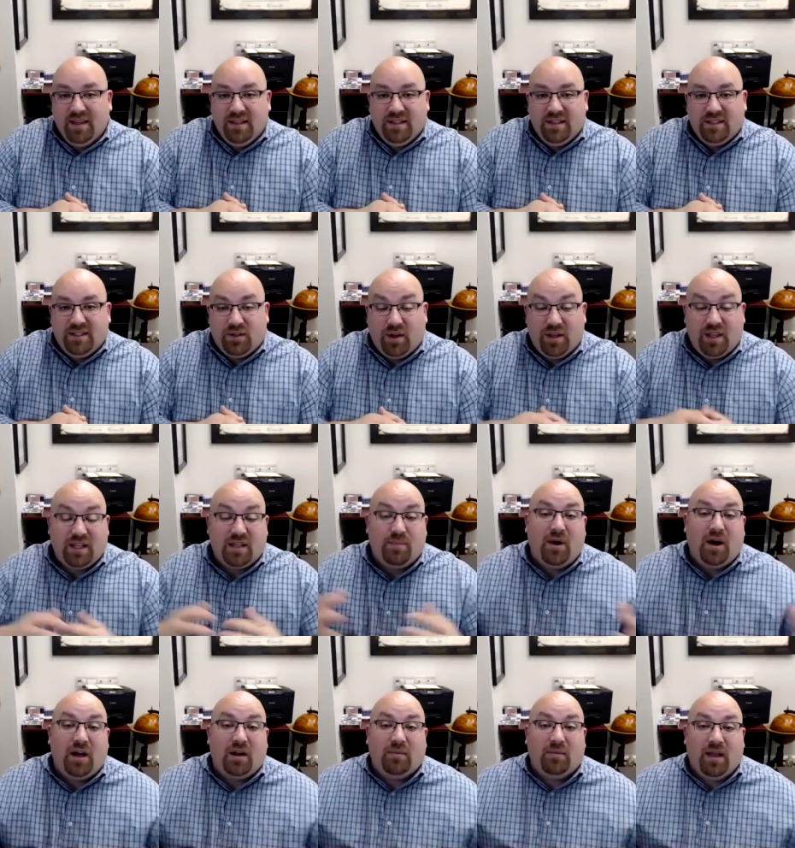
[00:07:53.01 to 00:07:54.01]
So I think the
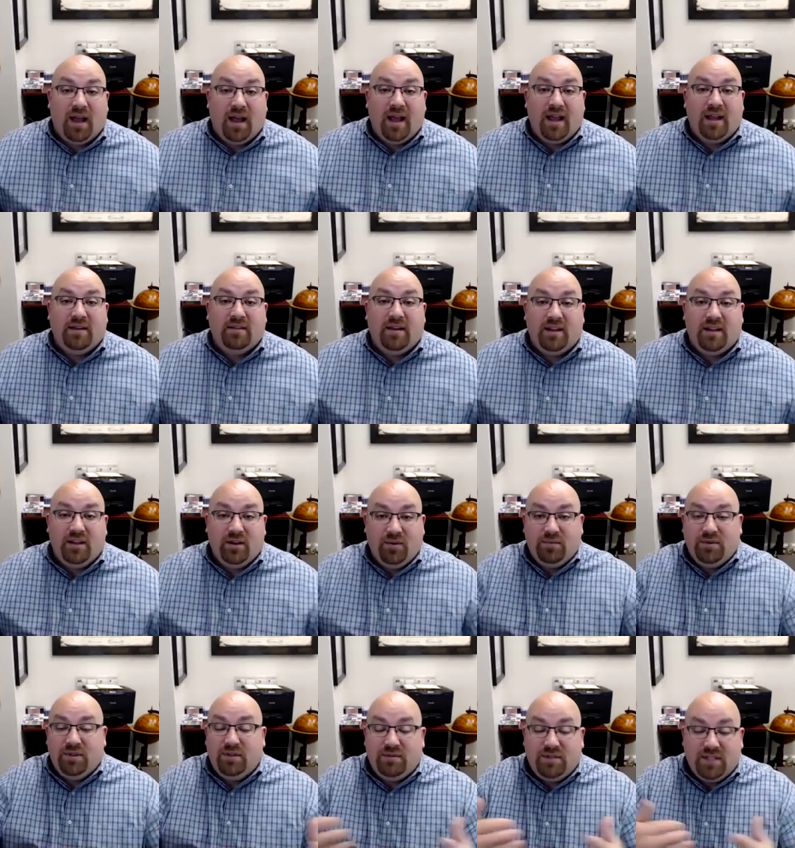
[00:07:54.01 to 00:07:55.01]
bottom line, and you
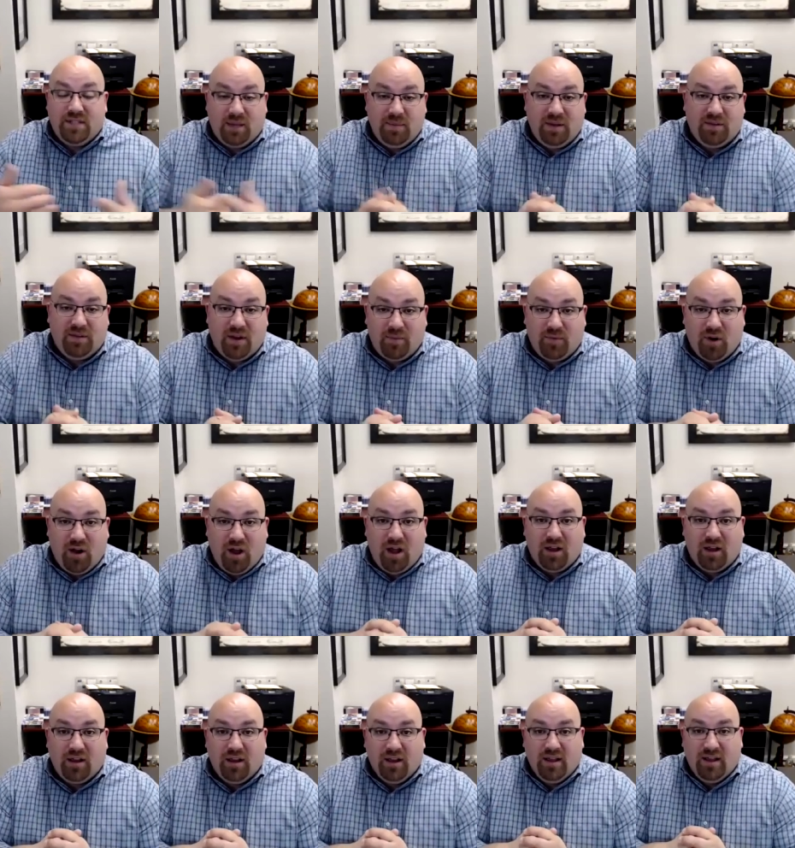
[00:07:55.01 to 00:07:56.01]
you tell me if I'm
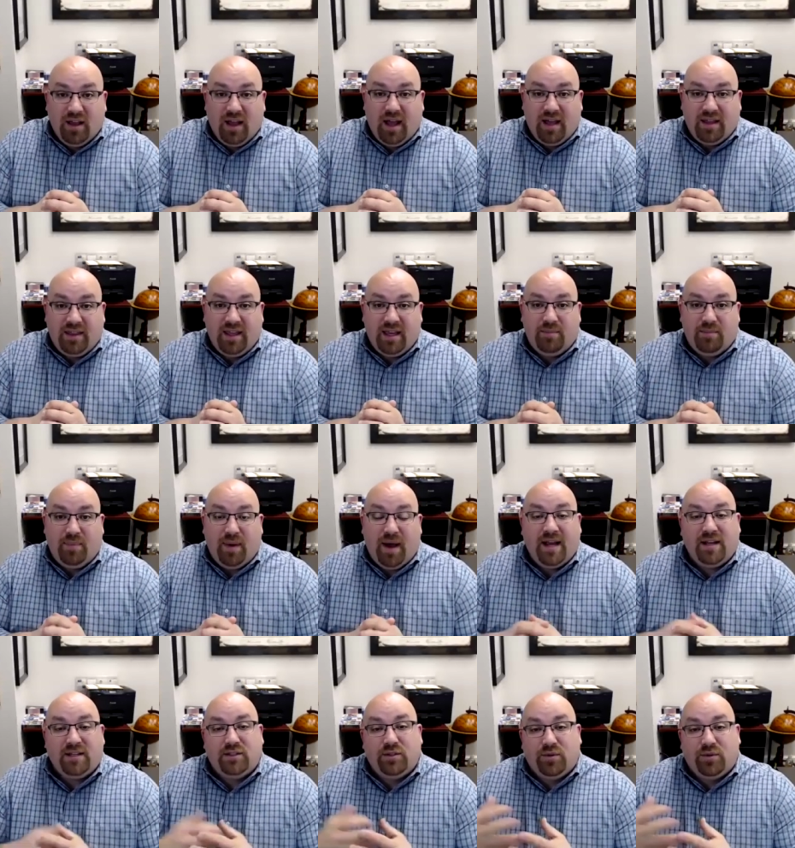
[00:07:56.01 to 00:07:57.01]
wrong, I think
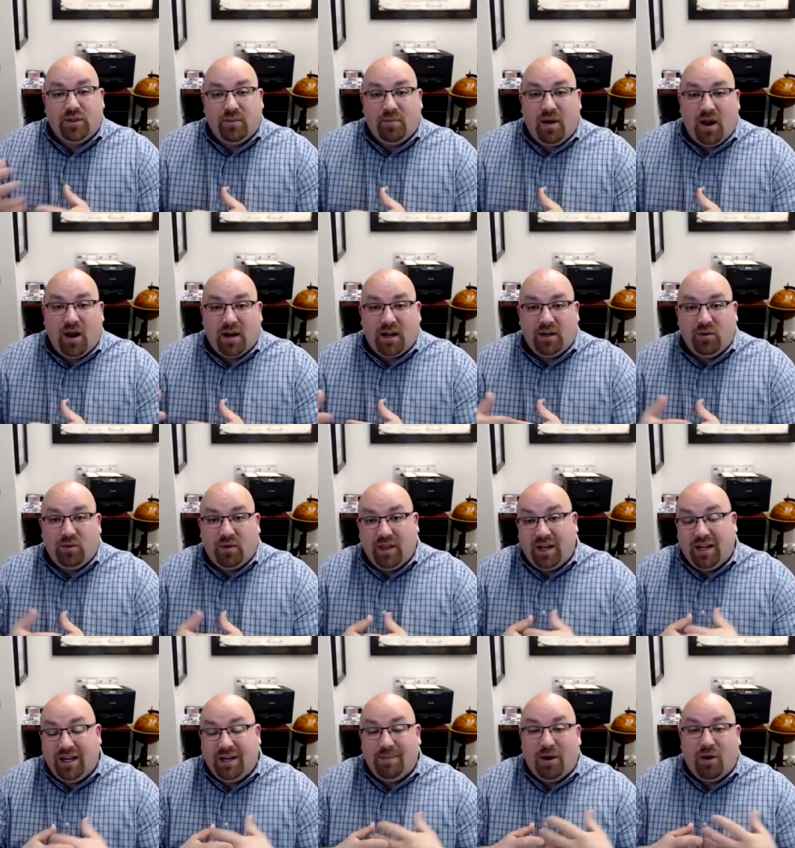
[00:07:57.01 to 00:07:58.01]
buyers who are in the market who are
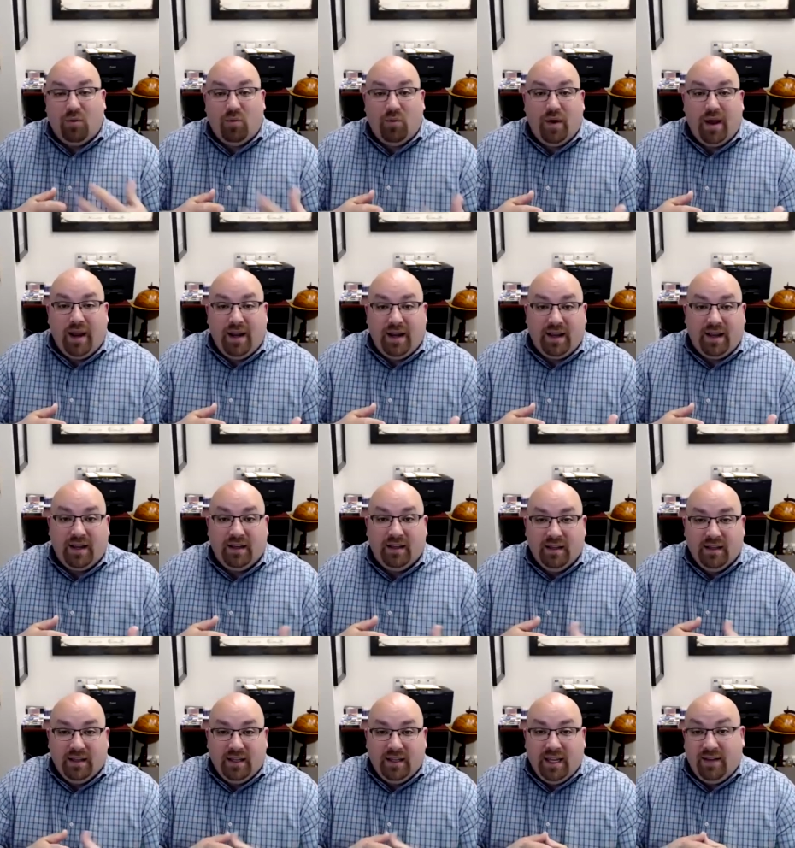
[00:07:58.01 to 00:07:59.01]
thinking about waiting,
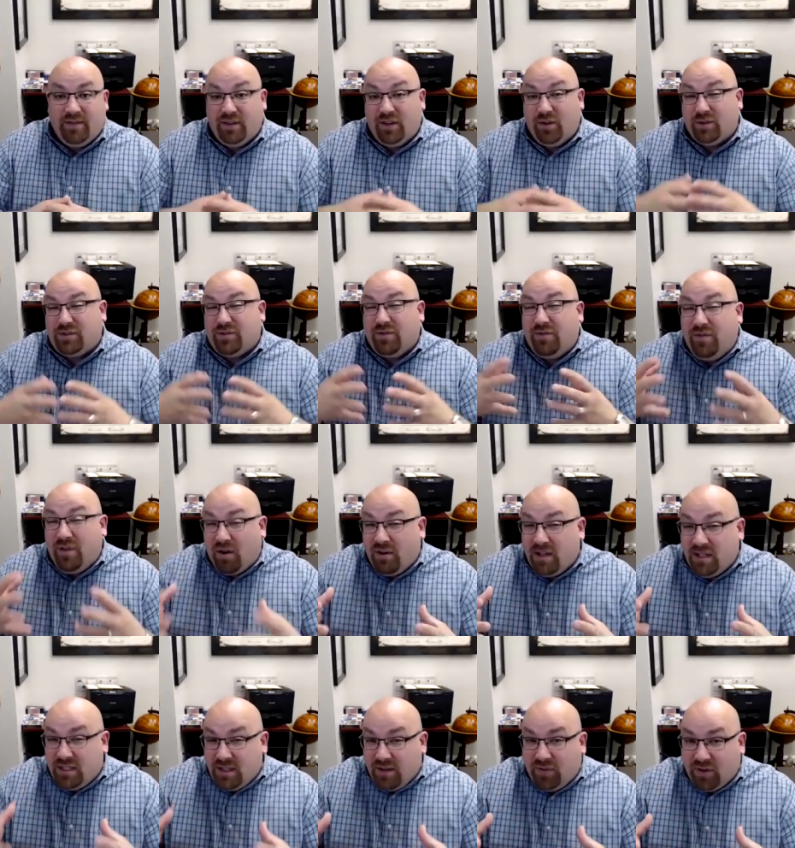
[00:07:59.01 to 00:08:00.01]
even though it's
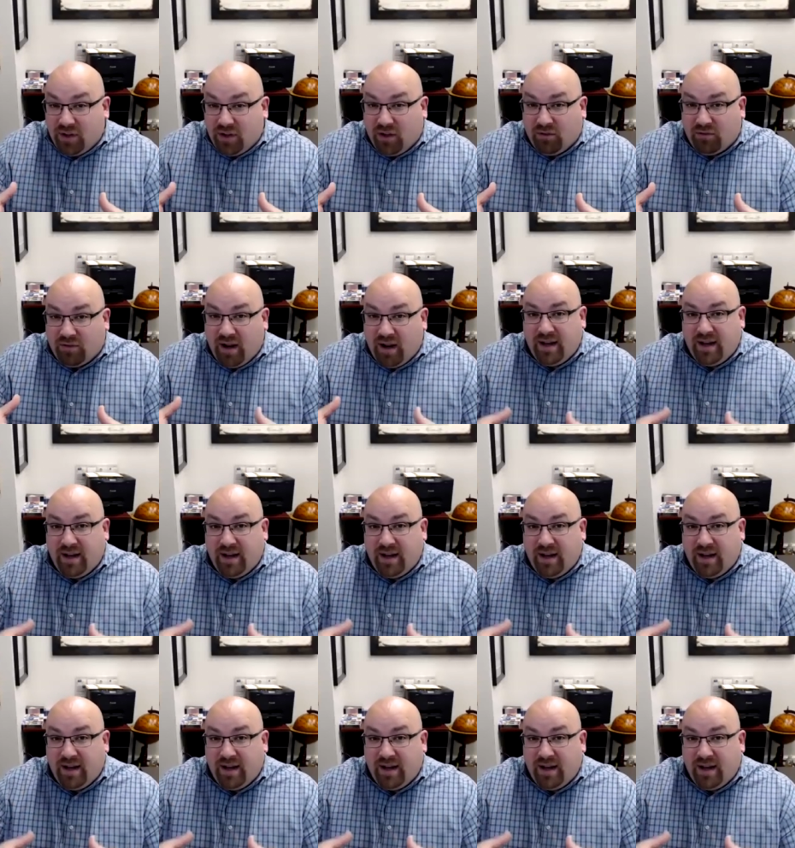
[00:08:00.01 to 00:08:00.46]
very difficult right